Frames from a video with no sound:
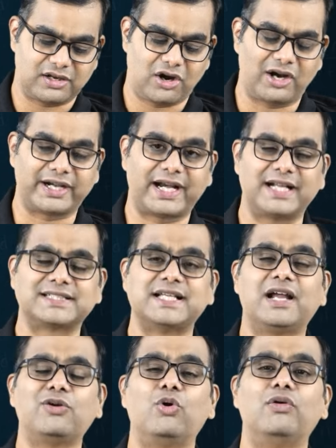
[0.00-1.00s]
contracts
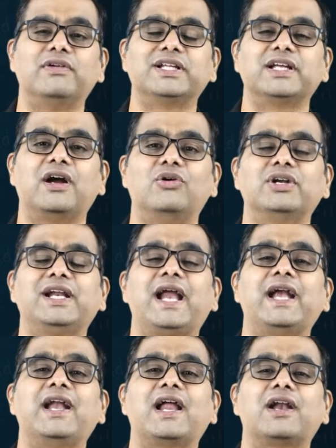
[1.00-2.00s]
are over the counter
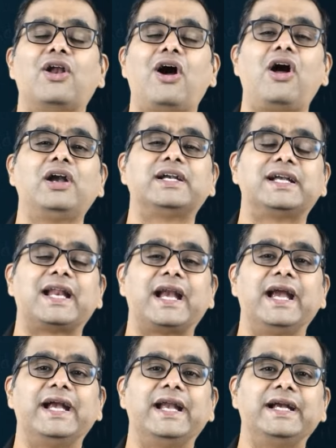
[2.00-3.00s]
and are not
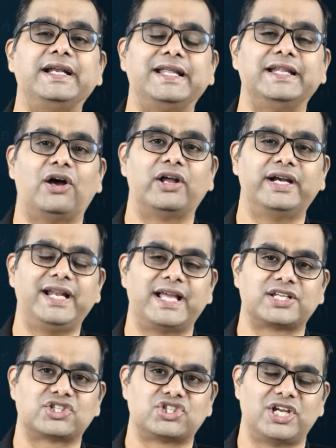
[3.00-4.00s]
traded on an
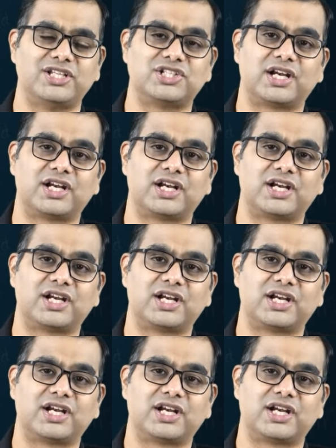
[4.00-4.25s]
exchange,